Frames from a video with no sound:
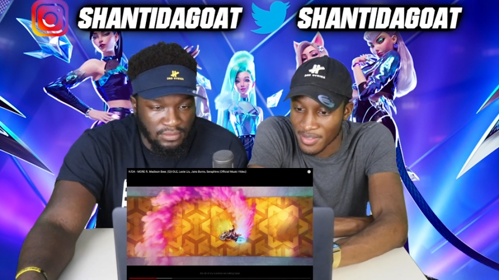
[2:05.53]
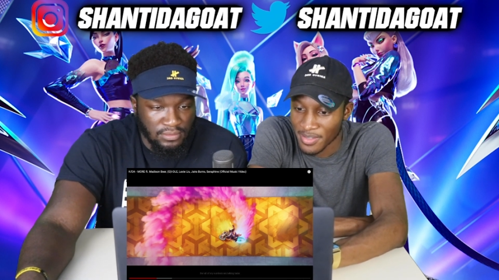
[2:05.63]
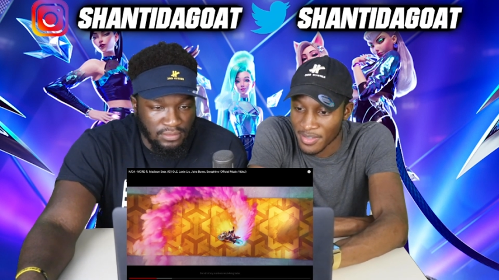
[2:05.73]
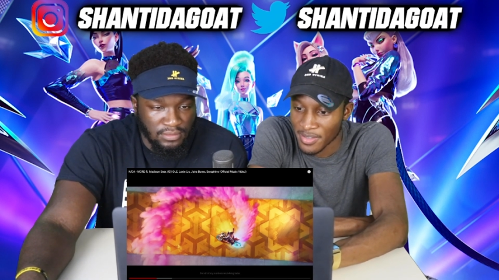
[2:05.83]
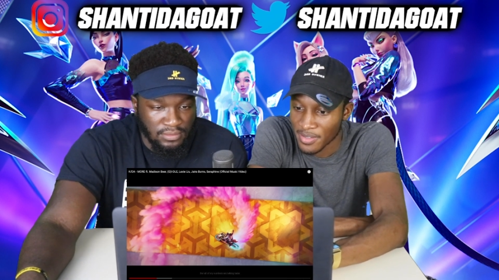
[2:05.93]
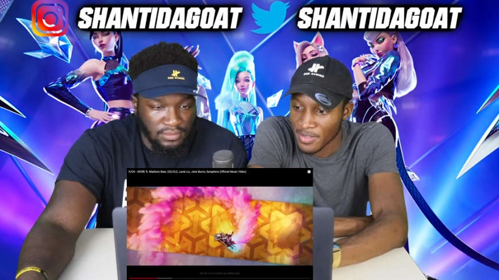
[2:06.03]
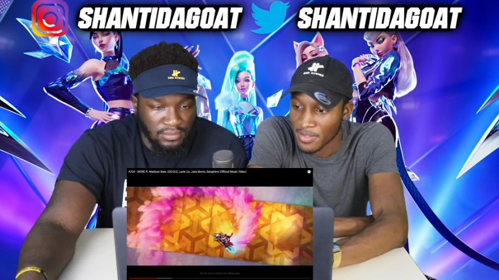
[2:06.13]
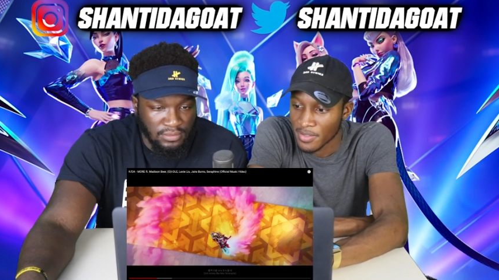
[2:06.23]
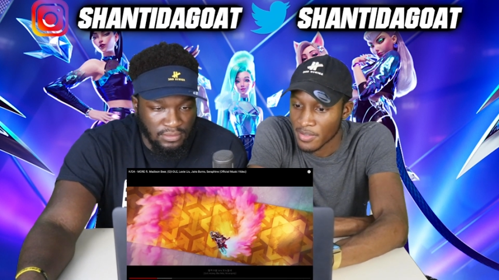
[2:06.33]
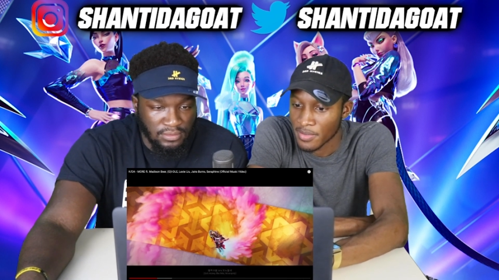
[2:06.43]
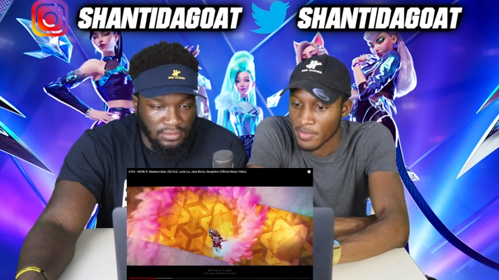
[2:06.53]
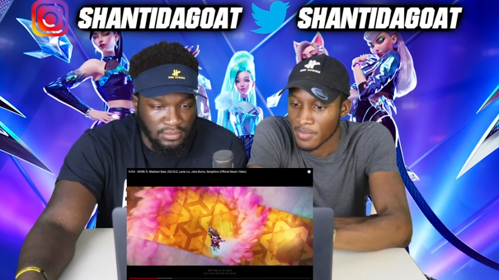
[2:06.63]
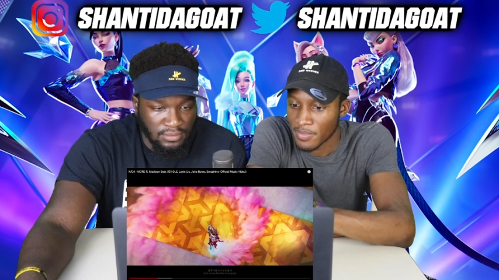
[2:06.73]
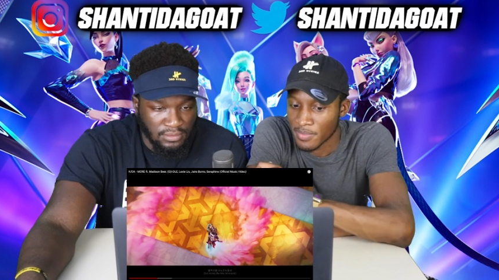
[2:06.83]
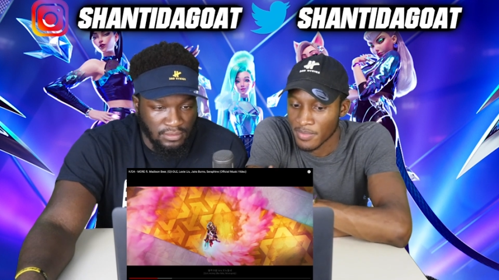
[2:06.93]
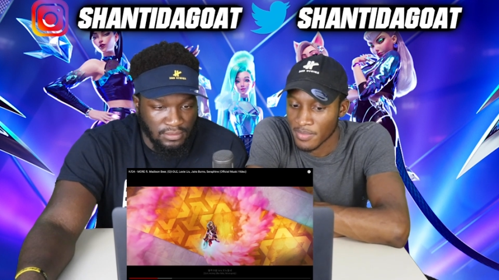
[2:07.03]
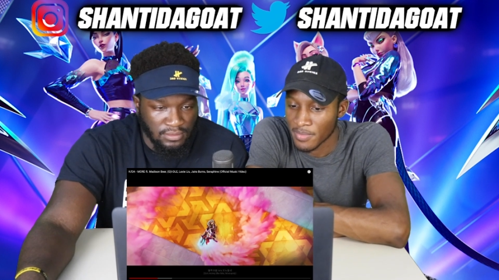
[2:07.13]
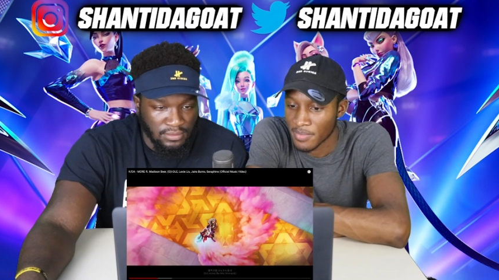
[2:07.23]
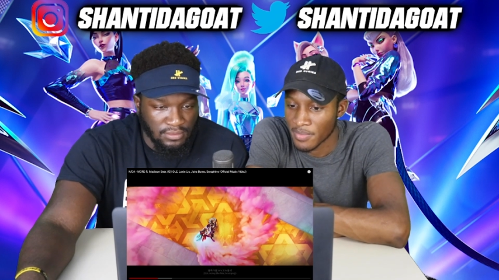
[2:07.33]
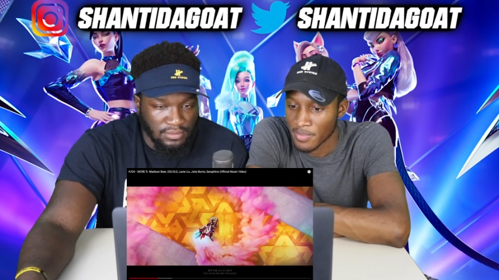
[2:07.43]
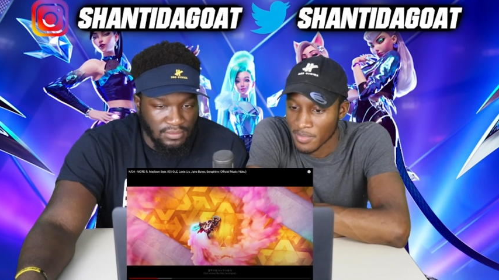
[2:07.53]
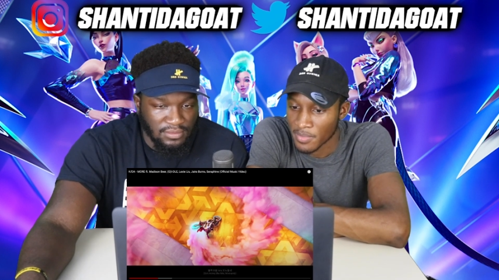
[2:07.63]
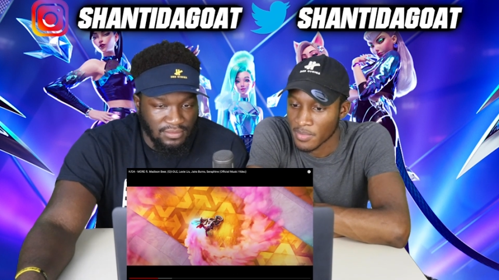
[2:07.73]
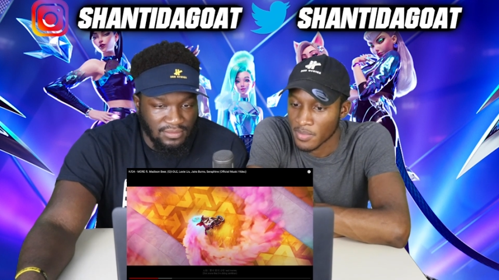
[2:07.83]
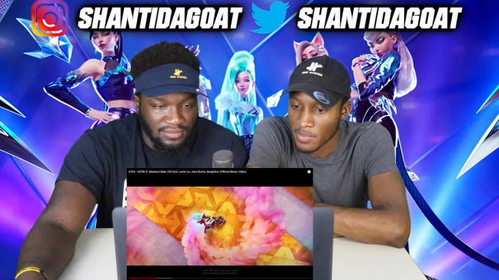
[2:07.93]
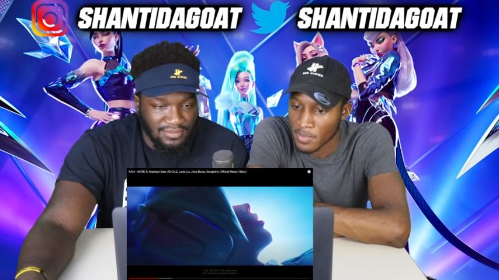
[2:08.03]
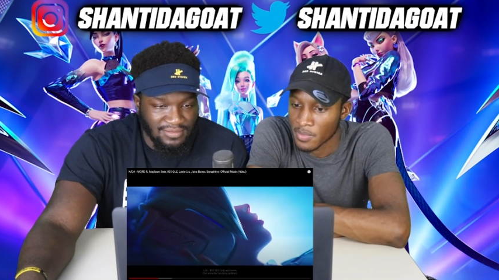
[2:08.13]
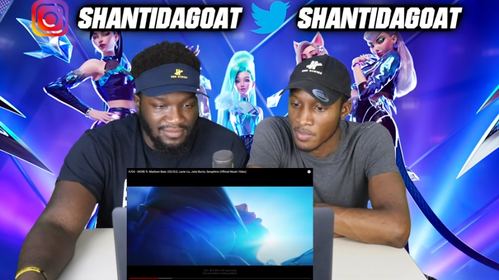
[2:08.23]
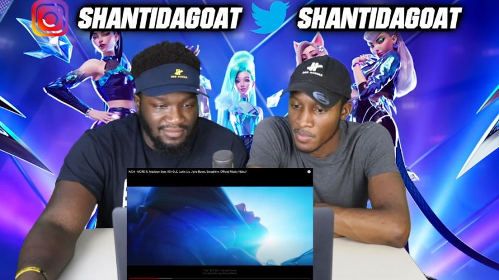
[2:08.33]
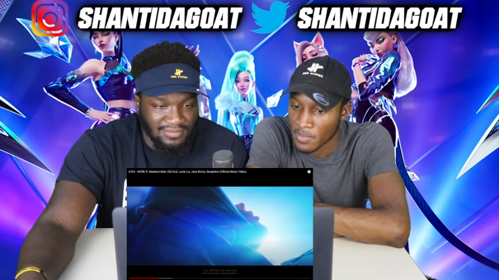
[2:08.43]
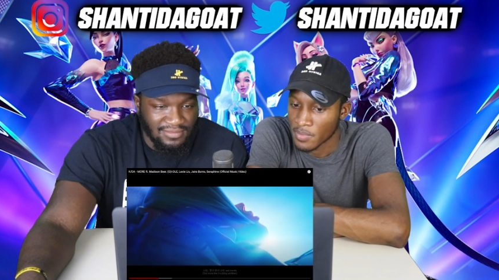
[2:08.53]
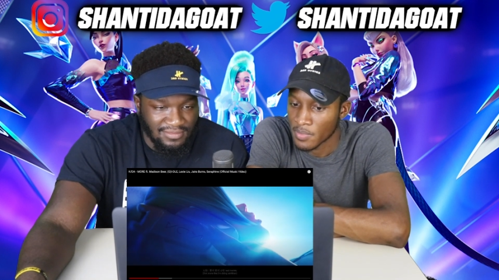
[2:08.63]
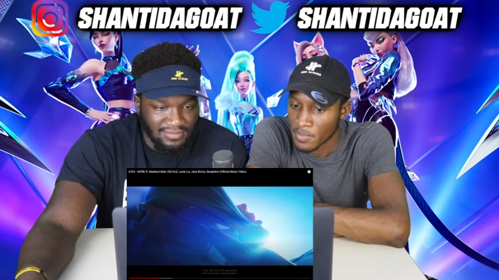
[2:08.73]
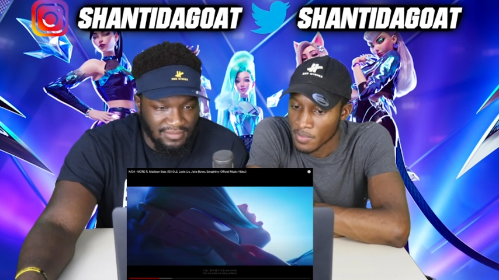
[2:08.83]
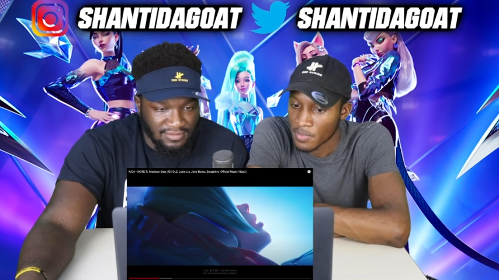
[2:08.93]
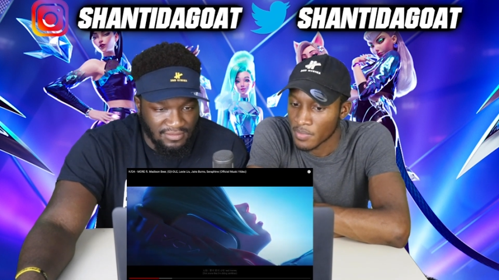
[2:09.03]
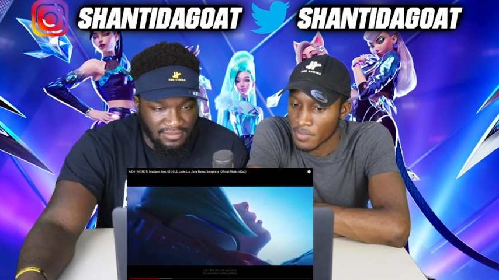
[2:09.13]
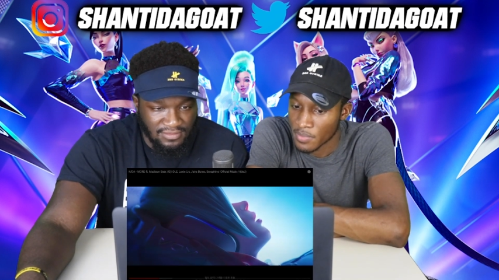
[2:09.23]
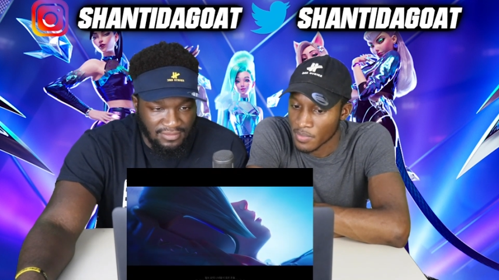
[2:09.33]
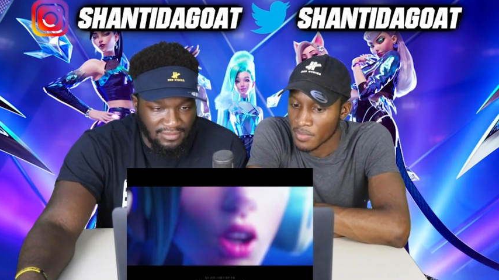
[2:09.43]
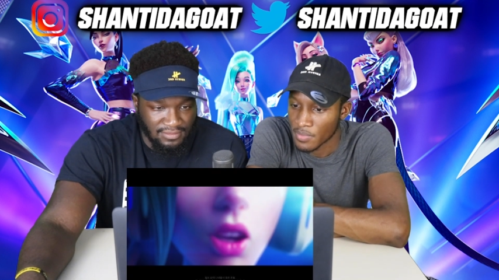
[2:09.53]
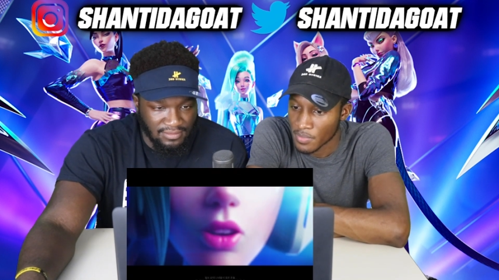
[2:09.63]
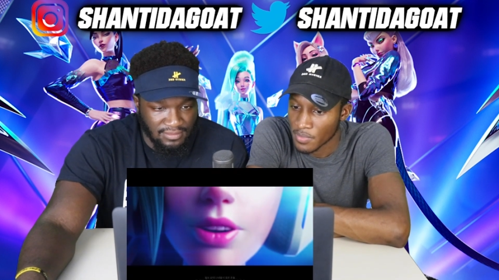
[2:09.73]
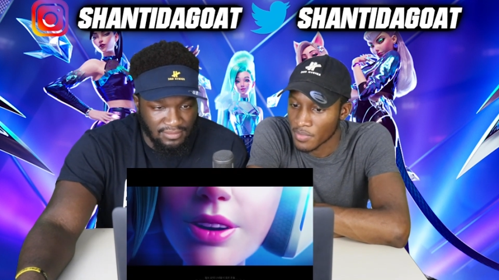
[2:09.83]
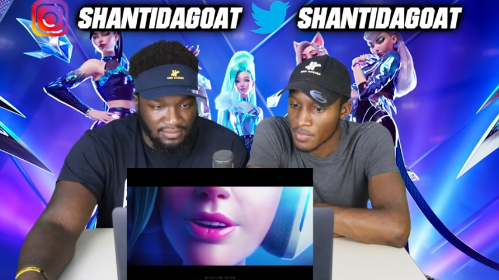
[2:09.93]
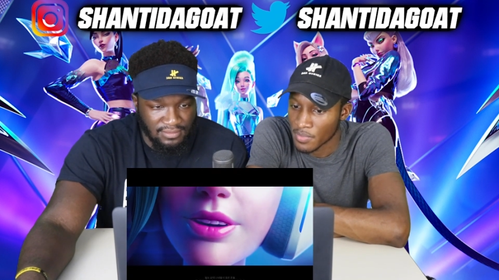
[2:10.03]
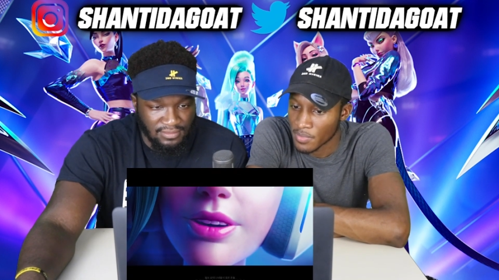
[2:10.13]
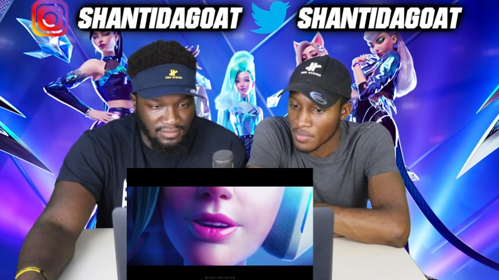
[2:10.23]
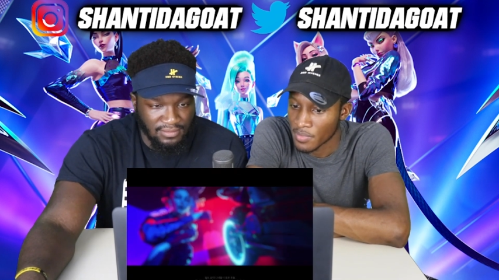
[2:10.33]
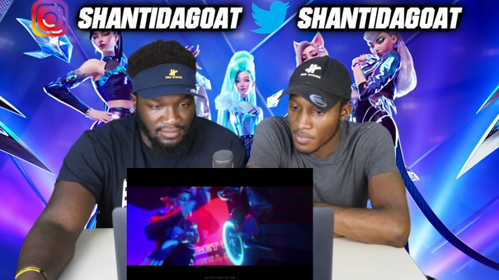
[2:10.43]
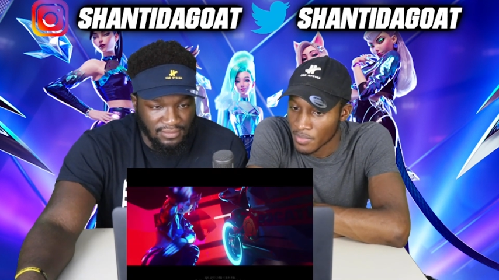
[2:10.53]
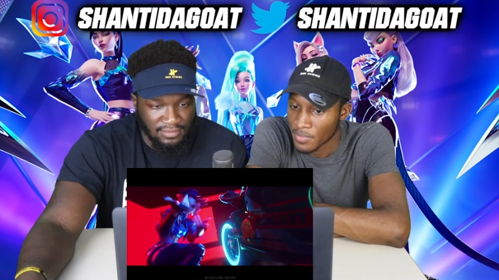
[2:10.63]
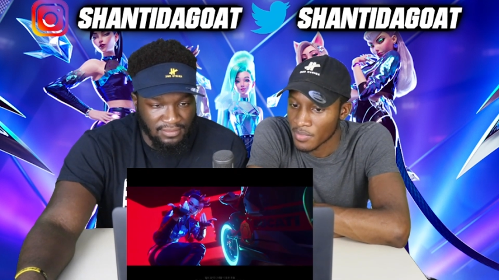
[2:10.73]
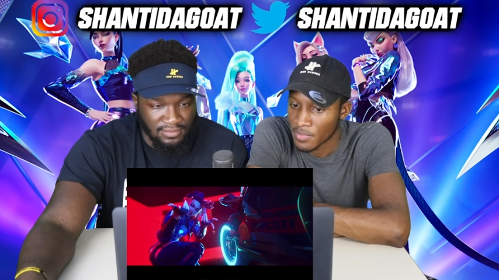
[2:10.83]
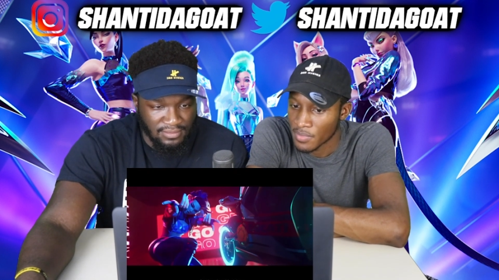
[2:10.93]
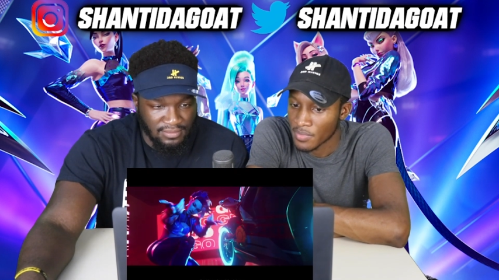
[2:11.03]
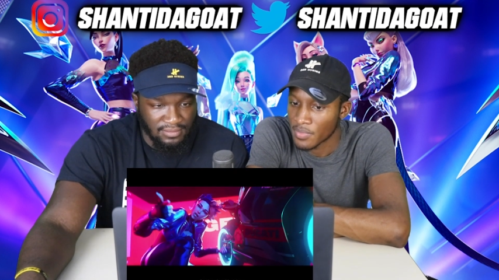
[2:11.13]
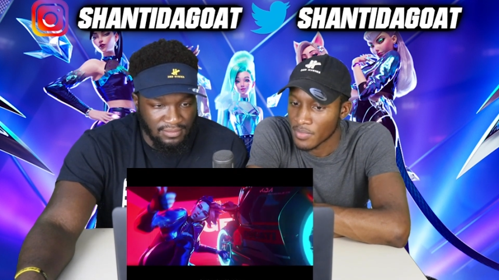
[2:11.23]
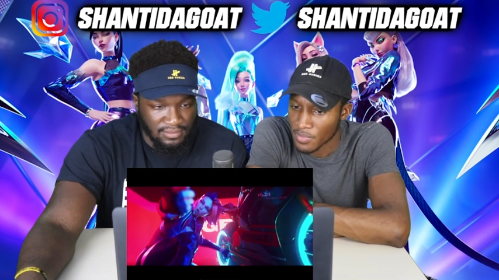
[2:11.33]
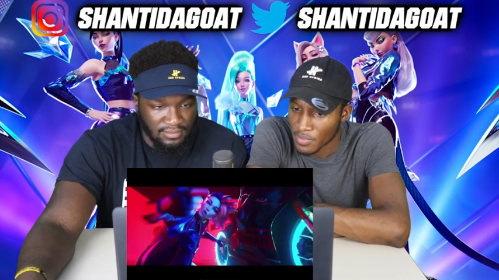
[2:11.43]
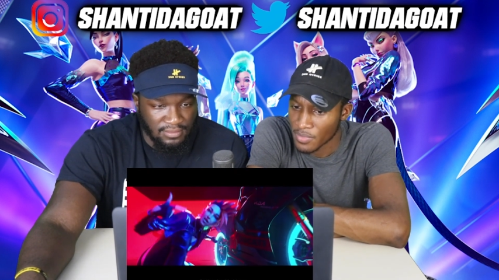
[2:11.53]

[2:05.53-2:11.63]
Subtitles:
Nobody speaks.